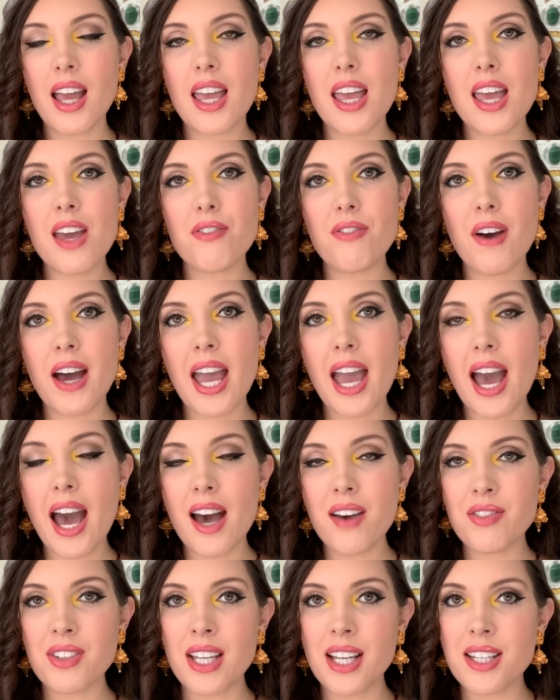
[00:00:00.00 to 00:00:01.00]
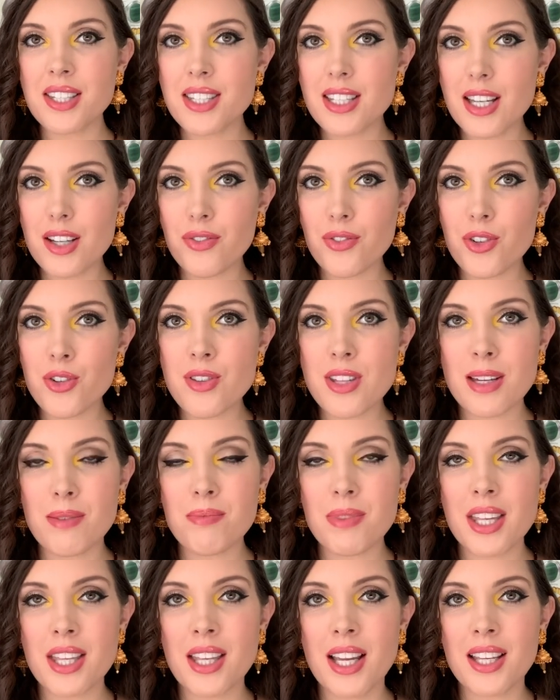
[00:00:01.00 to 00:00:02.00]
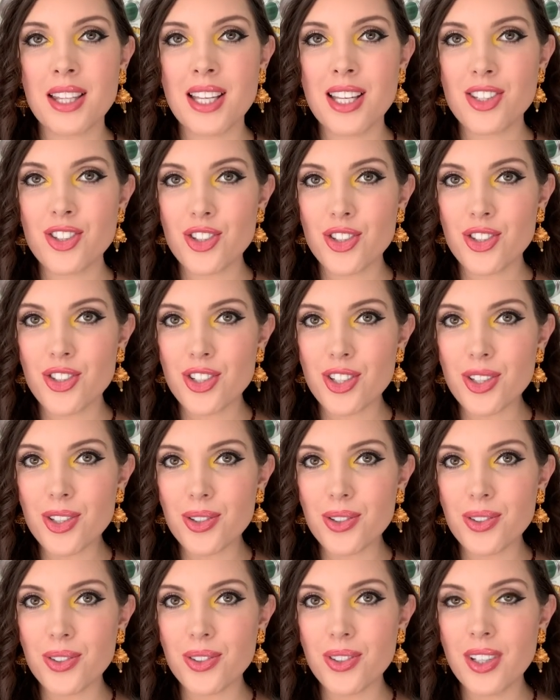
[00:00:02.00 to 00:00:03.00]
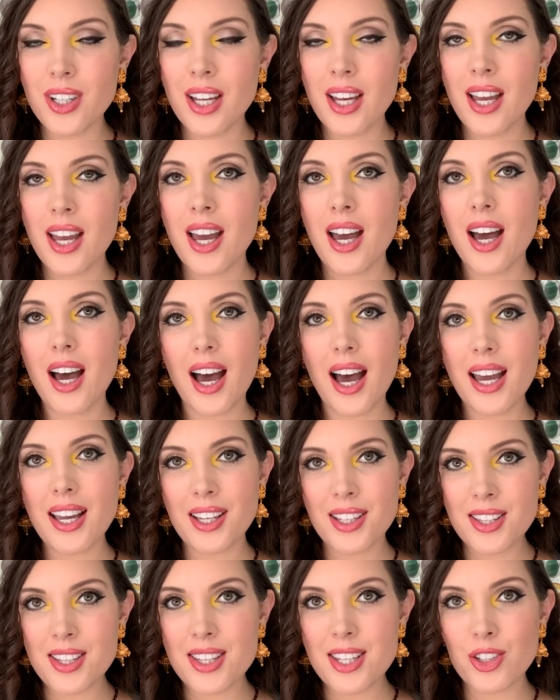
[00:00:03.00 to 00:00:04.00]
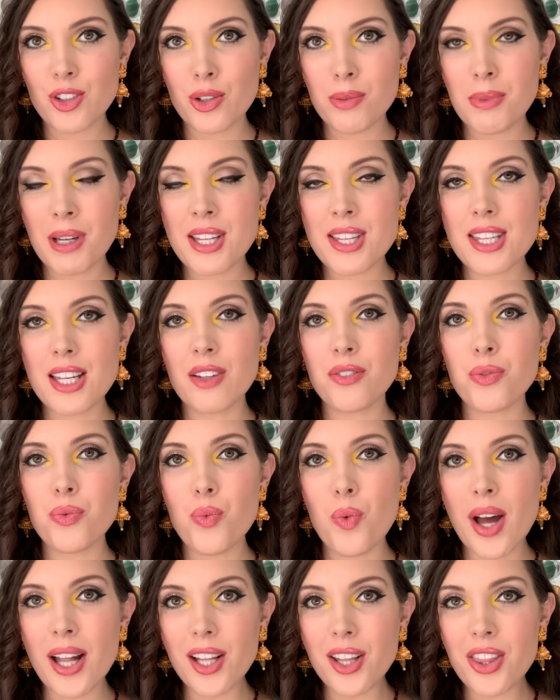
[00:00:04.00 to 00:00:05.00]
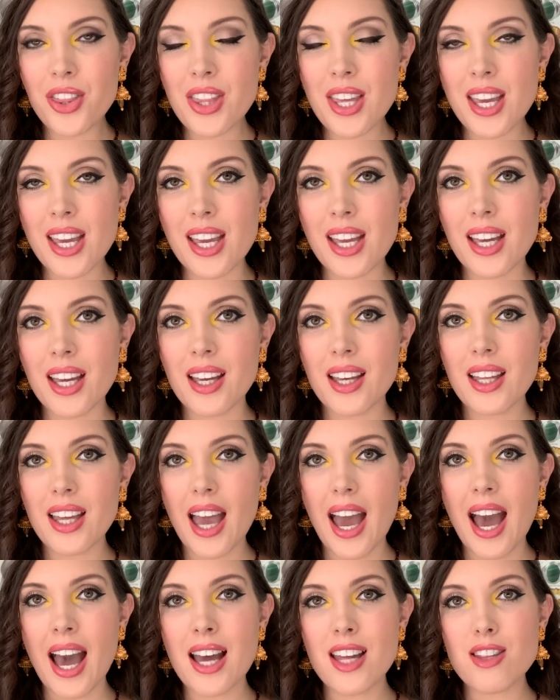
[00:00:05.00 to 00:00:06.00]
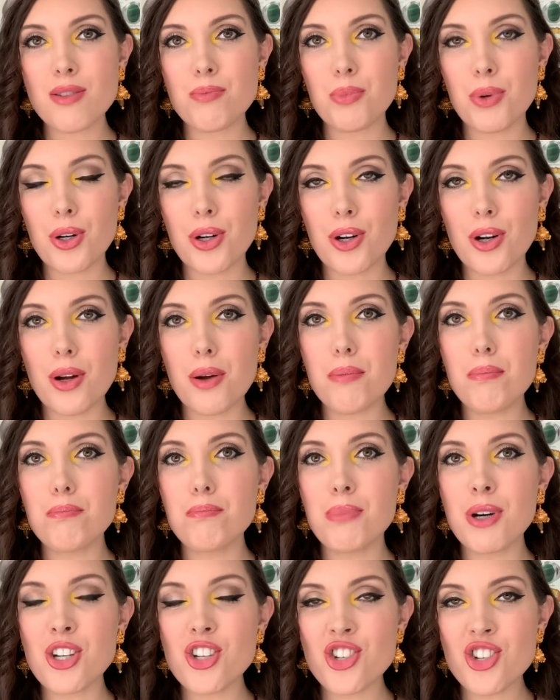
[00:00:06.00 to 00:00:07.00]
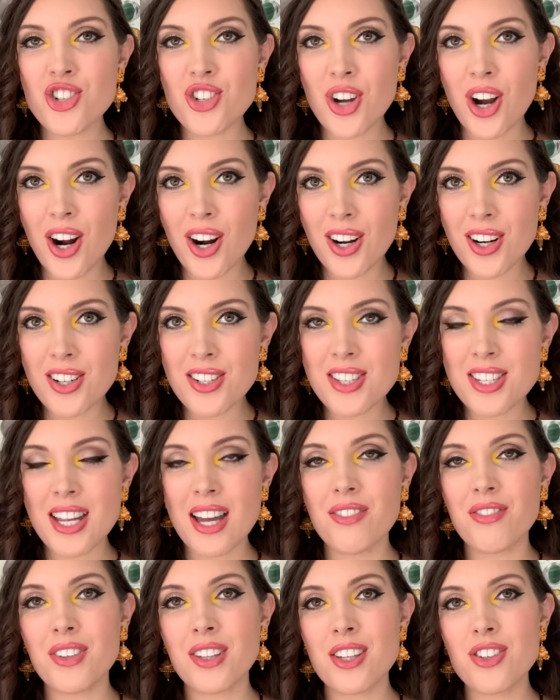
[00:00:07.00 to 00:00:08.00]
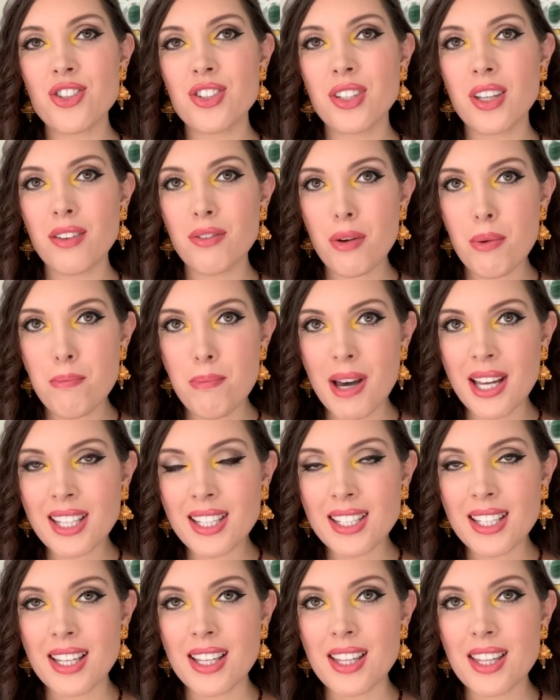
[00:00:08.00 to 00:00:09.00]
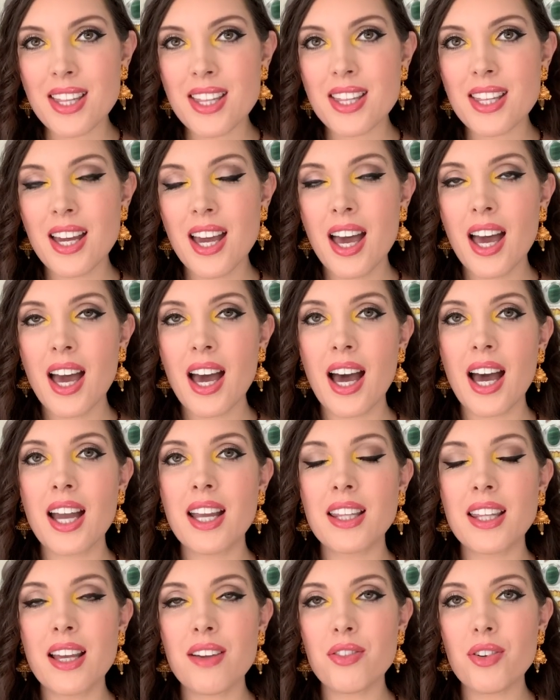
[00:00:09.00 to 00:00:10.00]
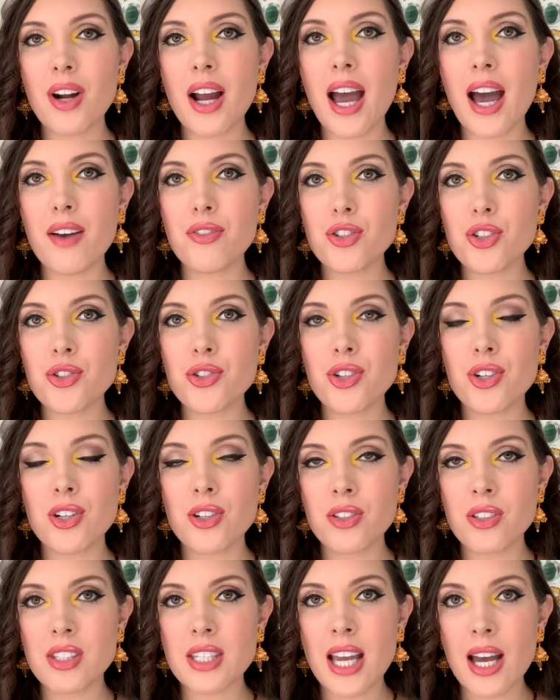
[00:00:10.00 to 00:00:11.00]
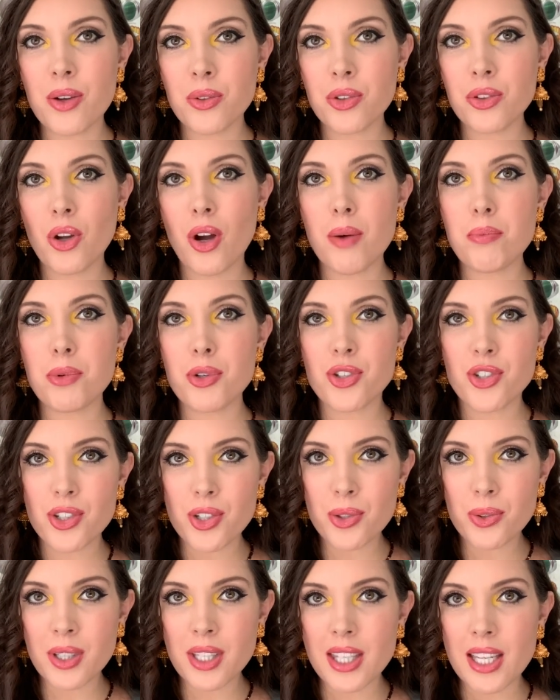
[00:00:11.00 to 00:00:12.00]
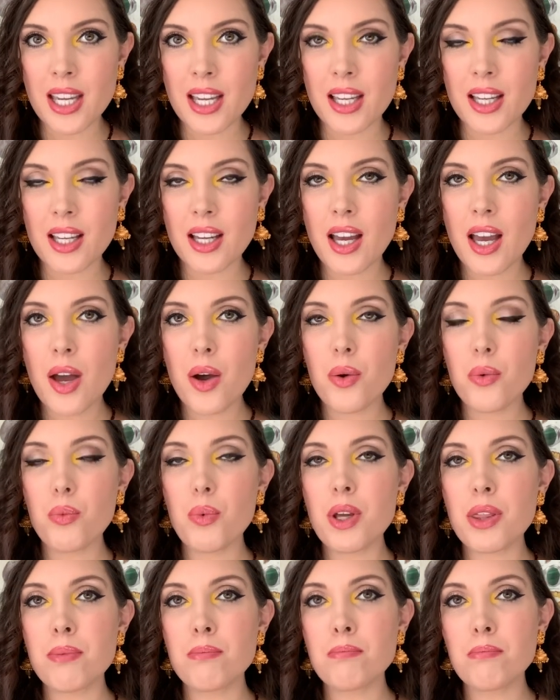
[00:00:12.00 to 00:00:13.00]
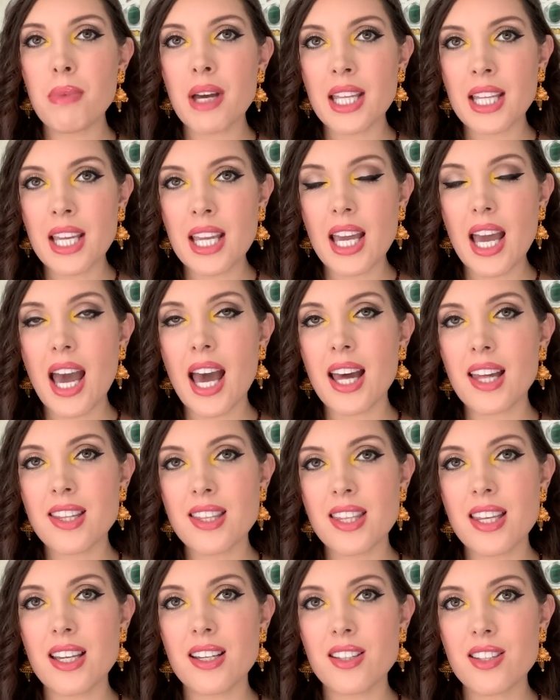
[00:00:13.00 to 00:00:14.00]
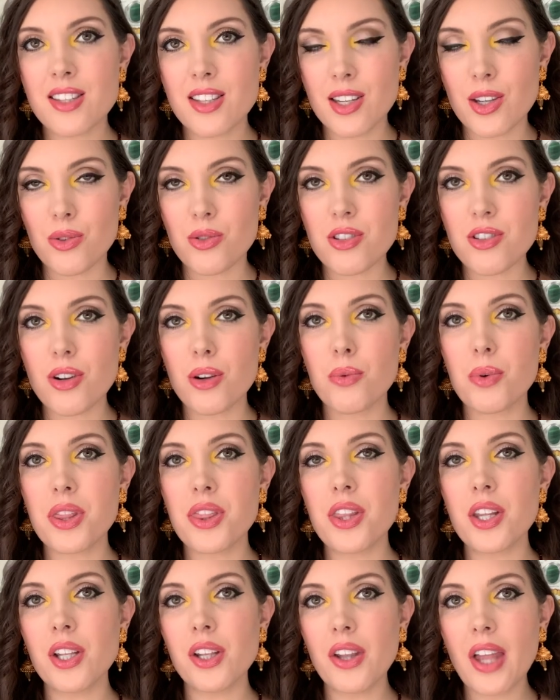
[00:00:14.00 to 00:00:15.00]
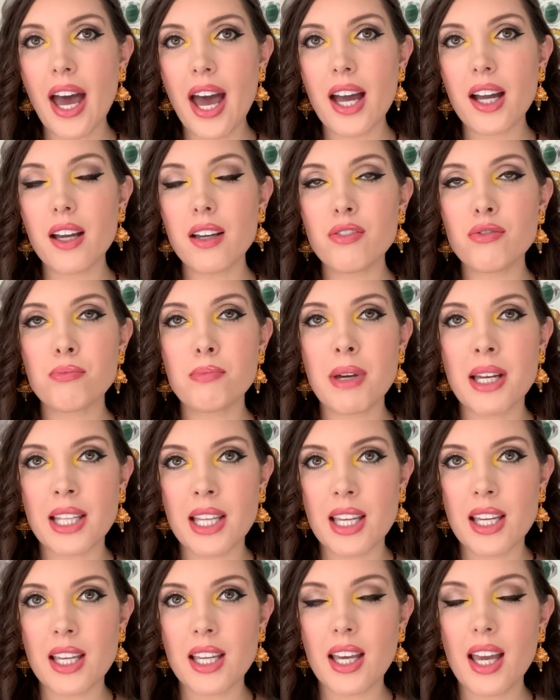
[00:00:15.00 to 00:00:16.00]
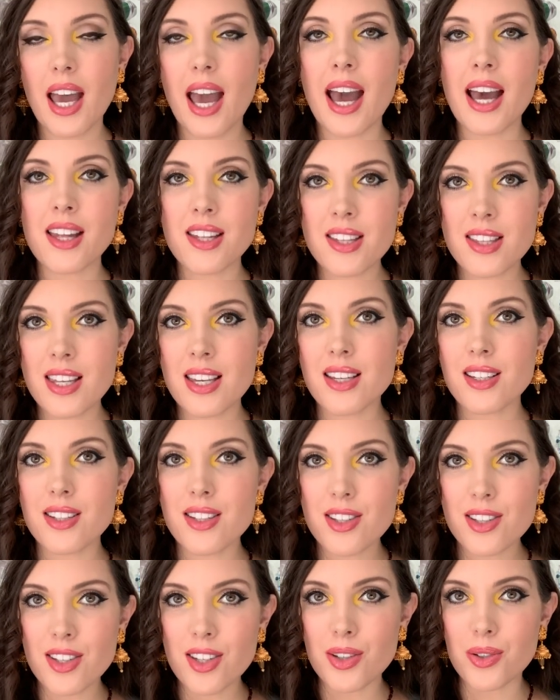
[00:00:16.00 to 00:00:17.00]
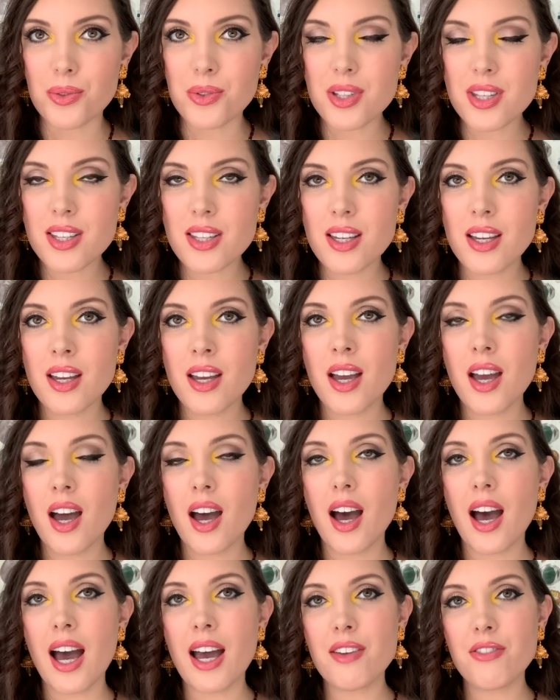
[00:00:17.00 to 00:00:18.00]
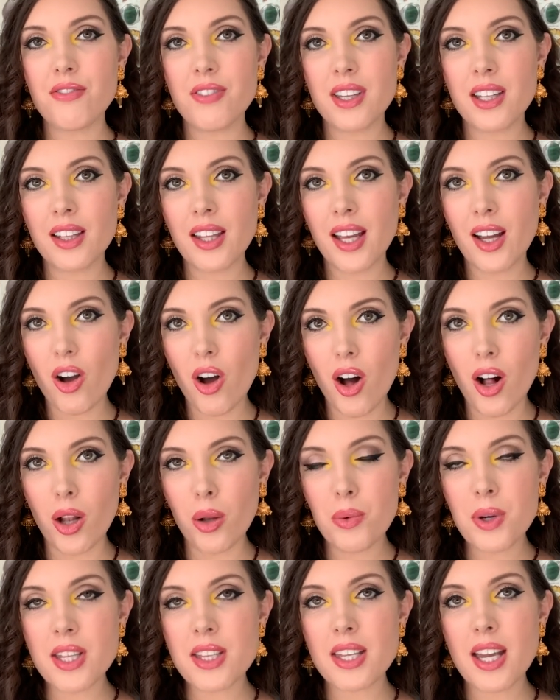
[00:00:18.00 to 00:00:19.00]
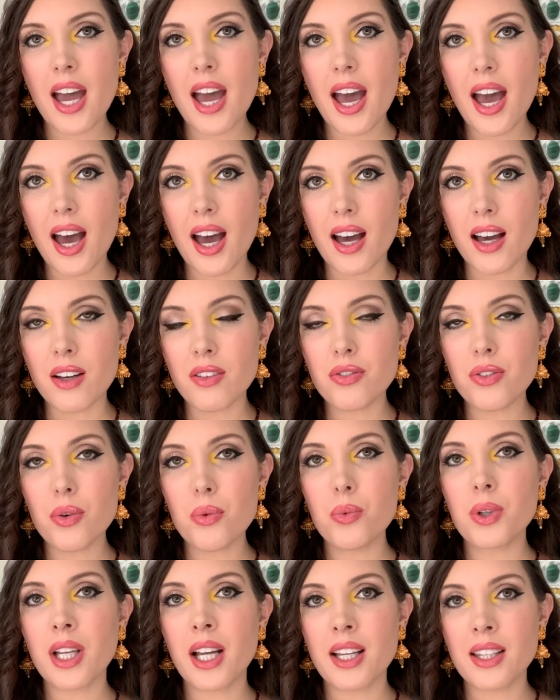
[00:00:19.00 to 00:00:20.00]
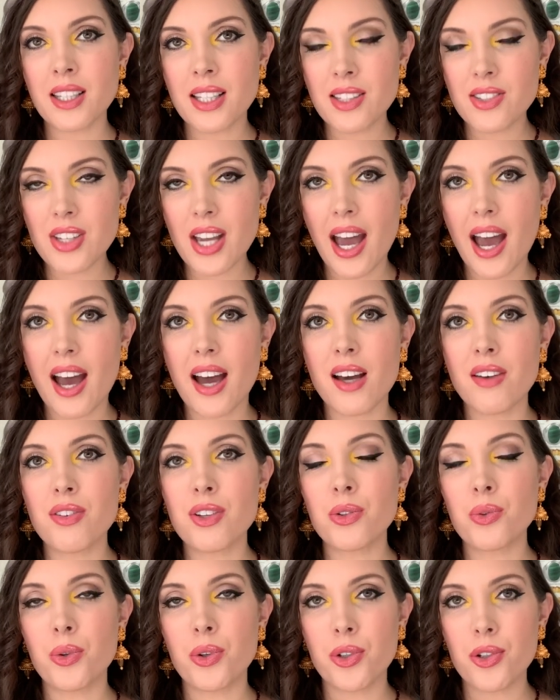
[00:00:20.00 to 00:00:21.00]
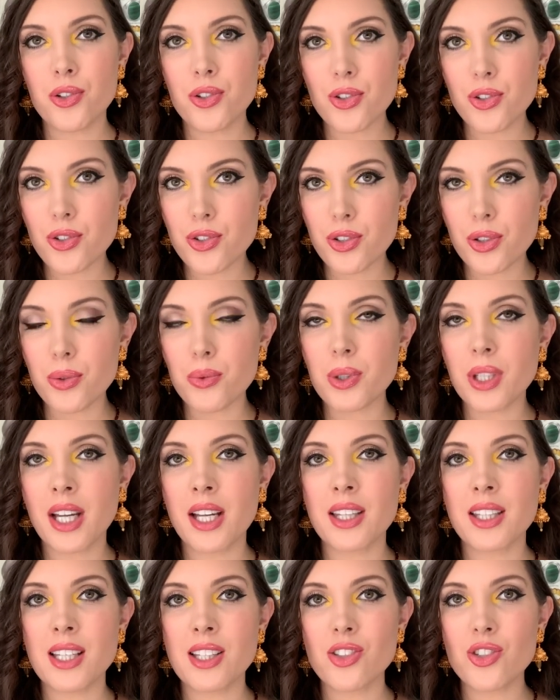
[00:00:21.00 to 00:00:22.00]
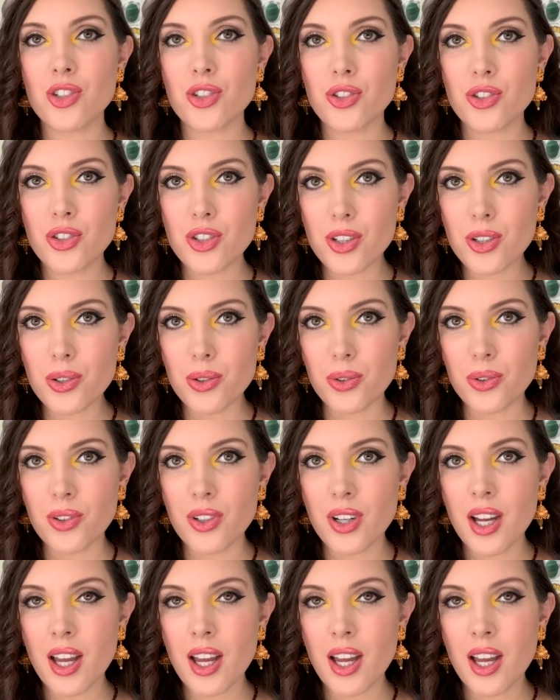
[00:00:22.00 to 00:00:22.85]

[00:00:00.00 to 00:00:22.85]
If I have an idea for something I need to do, I consider myself wealthy as per Bashar's definition of abundance. I never have to turn down an opportunity with money as the excuse or with the lack of money as the excuse. I feel I always have what I need to have in order to do what I need to do.